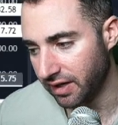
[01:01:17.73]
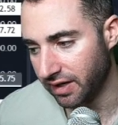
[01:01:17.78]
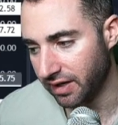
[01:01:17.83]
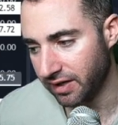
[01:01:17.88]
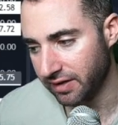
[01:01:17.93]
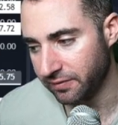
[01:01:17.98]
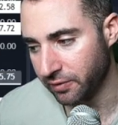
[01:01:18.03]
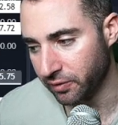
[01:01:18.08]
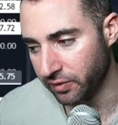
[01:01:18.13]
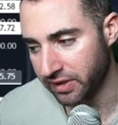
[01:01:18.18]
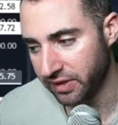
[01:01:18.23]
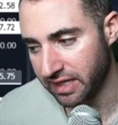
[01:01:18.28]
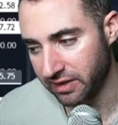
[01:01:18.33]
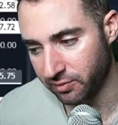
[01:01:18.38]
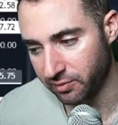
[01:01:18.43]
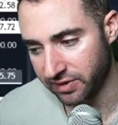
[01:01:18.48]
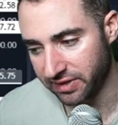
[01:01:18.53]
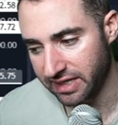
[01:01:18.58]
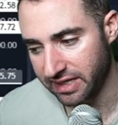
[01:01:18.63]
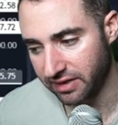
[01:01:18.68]
If you're looking at the
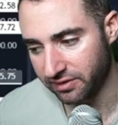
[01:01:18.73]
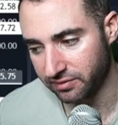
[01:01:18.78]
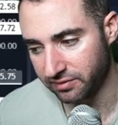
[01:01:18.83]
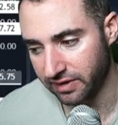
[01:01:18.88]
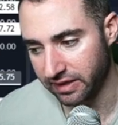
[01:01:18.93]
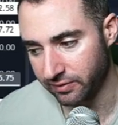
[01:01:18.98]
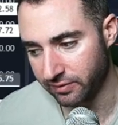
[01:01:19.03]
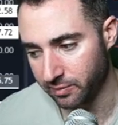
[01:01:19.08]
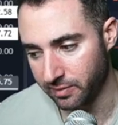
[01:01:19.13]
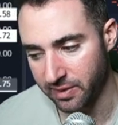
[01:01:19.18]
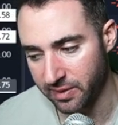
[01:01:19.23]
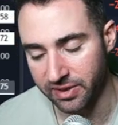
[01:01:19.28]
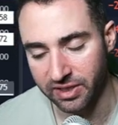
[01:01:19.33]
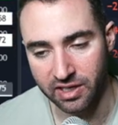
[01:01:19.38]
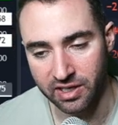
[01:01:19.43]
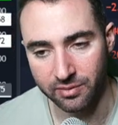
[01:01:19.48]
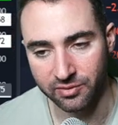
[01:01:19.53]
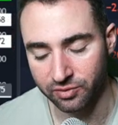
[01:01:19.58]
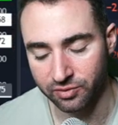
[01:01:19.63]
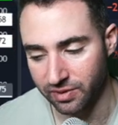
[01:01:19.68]
1000 level, maybe it
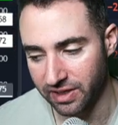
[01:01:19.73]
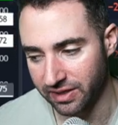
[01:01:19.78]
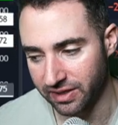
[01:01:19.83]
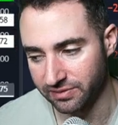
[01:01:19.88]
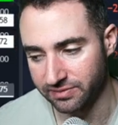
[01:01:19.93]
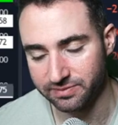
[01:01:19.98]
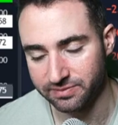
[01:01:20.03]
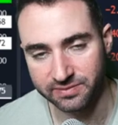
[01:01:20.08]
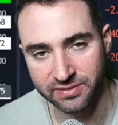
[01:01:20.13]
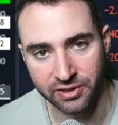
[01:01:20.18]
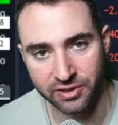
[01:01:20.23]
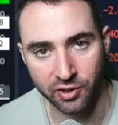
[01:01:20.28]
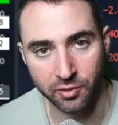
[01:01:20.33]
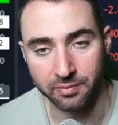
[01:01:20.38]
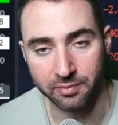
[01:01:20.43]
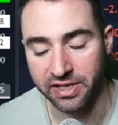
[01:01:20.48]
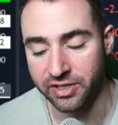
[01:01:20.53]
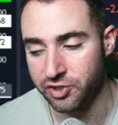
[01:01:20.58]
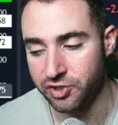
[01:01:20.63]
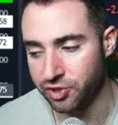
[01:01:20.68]
comes around, you know,
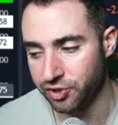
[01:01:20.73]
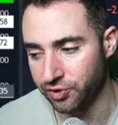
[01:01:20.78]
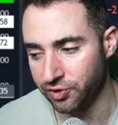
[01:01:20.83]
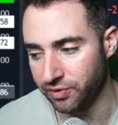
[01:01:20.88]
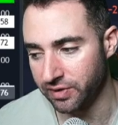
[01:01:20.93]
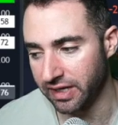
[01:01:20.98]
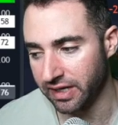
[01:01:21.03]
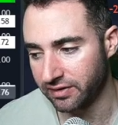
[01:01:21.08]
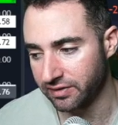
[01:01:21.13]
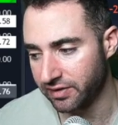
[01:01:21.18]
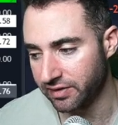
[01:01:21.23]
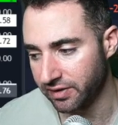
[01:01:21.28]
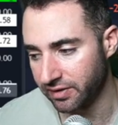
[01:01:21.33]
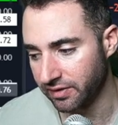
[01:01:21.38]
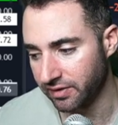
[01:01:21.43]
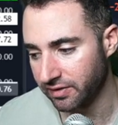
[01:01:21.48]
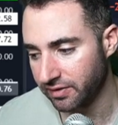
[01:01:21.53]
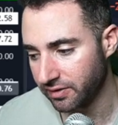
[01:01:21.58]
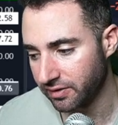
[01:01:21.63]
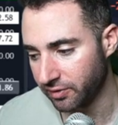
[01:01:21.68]
mid-June next
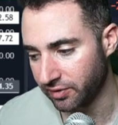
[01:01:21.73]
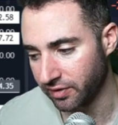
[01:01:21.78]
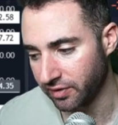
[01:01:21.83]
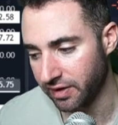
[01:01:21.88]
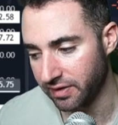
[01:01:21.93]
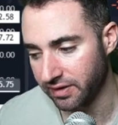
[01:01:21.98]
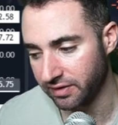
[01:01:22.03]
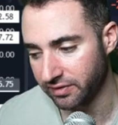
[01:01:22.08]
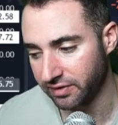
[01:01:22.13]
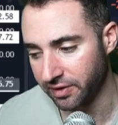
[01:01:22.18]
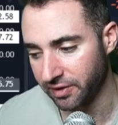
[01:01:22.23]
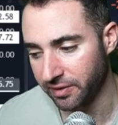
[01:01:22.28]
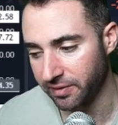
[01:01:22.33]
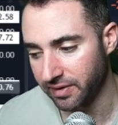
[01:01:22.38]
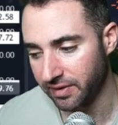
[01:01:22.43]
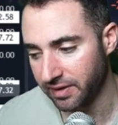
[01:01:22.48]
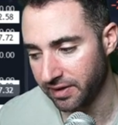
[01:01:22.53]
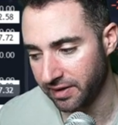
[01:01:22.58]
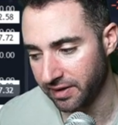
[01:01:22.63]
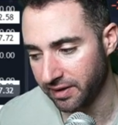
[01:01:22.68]
year, or sorry, this year,
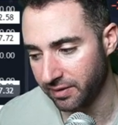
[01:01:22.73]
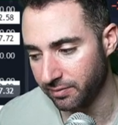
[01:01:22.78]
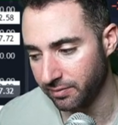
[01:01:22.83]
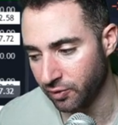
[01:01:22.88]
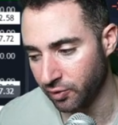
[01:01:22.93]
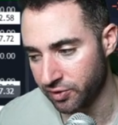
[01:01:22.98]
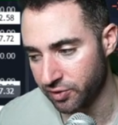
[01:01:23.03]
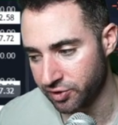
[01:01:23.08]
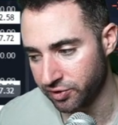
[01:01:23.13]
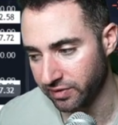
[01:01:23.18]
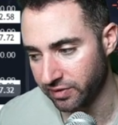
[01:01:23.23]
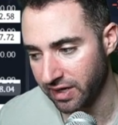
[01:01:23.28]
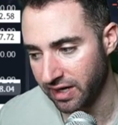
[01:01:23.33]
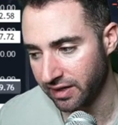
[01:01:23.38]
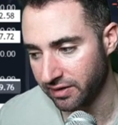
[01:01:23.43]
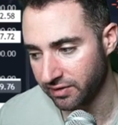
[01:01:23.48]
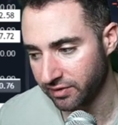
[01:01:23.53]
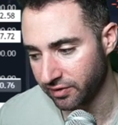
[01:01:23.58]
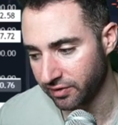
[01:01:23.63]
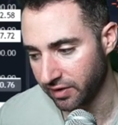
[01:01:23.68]
or
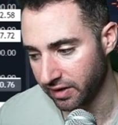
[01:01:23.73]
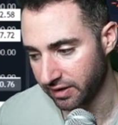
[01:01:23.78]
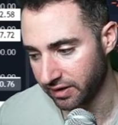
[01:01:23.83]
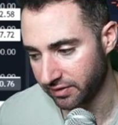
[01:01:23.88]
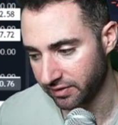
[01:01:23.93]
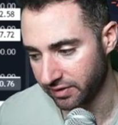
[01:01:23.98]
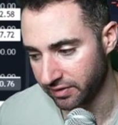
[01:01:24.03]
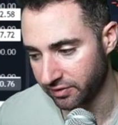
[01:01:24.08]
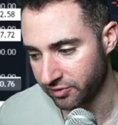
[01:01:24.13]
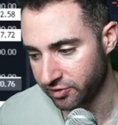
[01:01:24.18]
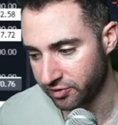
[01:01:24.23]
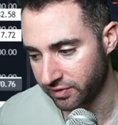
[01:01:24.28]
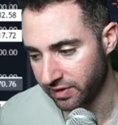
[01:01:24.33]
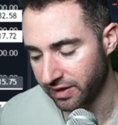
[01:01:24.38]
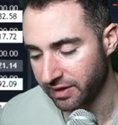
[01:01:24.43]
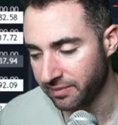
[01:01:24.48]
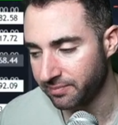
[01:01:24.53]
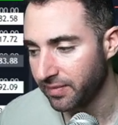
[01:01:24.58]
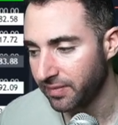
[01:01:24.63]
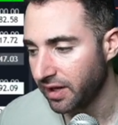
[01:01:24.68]
July. Sorry, I guess it is
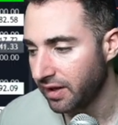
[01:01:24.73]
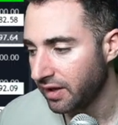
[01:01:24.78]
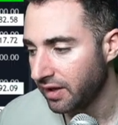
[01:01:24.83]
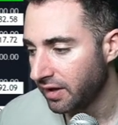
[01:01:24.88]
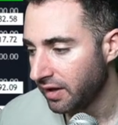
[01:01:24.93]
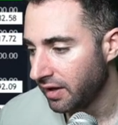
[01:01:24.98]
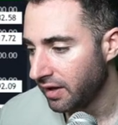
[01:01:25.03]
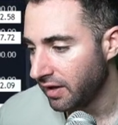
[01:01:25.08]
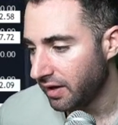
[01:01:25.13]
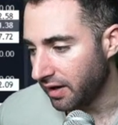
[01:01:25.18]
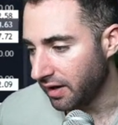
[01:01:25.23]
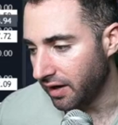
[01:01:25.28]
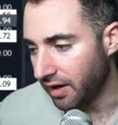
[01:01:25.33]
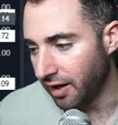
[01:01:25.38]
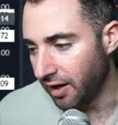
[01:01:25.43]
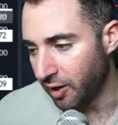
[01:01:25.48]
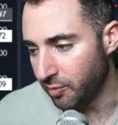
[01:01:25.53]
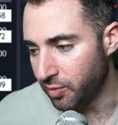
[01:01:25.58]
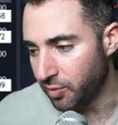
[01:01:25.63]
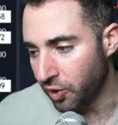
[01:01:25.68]
July.
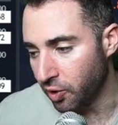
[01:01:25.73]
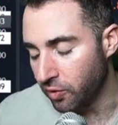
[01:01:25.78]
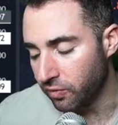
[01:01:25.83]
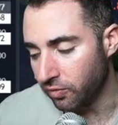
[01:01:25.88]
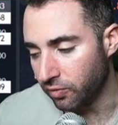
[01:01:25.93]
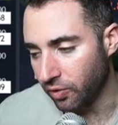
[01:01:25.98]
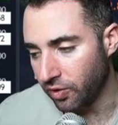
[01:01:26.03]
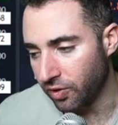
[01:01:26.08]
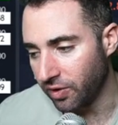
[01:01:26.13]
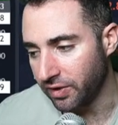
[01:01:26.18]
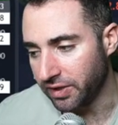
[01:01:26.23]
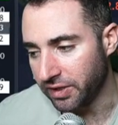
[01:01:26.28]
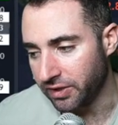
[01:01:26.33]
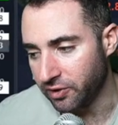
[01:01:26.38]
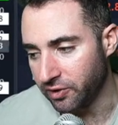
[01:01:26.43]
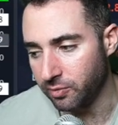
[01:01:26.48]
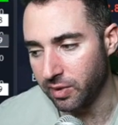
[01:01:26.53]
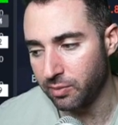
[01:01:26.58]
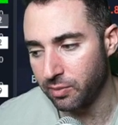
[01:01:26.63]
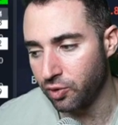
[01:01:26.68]
But overall, you
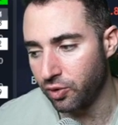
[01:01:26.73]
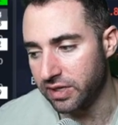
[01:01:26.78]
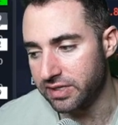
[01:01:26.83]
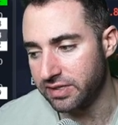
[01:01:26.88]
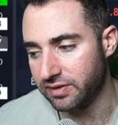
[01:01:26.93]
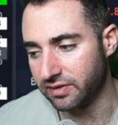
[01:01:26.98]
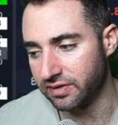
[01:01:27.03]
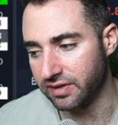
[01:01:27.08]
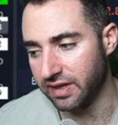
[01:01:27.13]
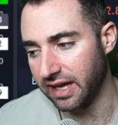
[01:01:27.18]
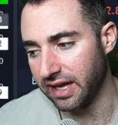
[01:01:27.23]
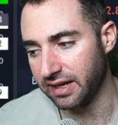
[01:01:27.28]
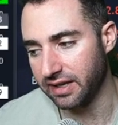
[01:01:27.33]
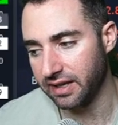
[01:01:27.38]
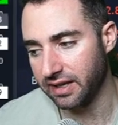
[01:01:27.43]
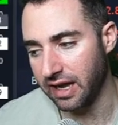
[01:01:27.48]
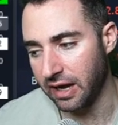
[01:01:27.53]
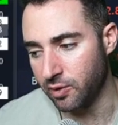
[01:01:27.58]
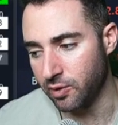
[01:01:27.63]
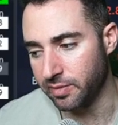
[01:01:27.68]
know, my point is that
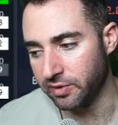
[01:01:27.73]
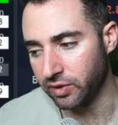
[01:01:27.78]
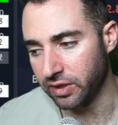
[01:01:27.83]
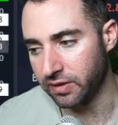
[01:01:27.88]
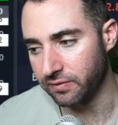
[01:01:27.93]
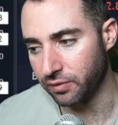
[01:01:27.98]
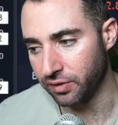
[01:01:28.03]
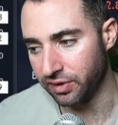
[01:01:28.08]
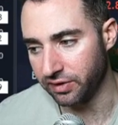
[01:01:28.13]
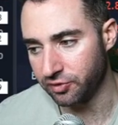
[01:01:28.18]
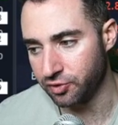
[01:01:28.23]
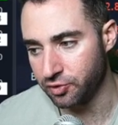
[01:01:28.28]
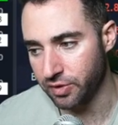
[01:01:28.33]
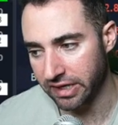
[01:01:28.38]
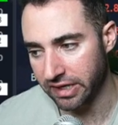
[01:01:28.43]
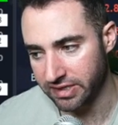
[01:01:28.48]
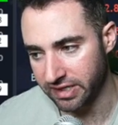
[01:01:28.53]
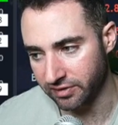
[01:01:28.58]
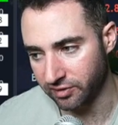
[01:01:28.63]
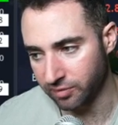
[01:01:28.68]
I would be looking for this to
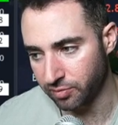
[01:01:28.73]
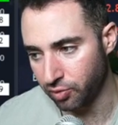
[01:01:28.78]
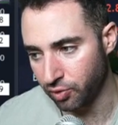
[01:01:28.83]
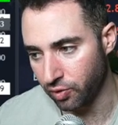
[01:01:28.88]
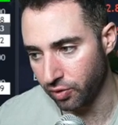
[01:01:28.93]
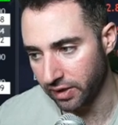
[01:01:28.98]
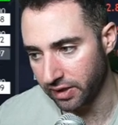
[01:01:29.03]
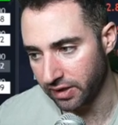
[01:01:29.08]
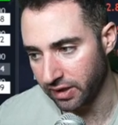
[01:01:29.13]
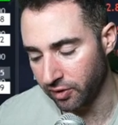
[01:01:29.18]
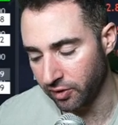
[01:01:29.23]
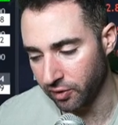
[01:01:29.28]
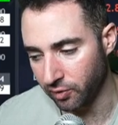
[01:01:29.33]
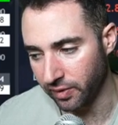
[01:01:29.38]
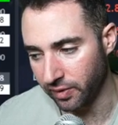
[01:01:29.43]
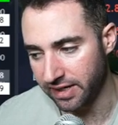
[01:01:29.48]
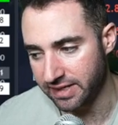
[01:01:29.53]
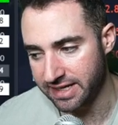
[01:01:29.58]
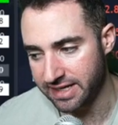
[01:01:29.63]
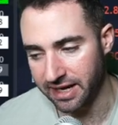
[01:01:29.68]
act as support on the
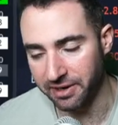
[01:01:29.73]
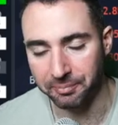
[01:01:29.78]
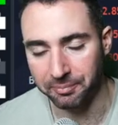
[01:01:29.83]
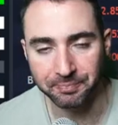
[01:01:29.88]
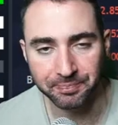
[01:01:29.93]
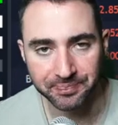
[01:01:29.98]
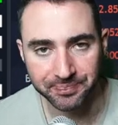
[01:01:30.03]
way down.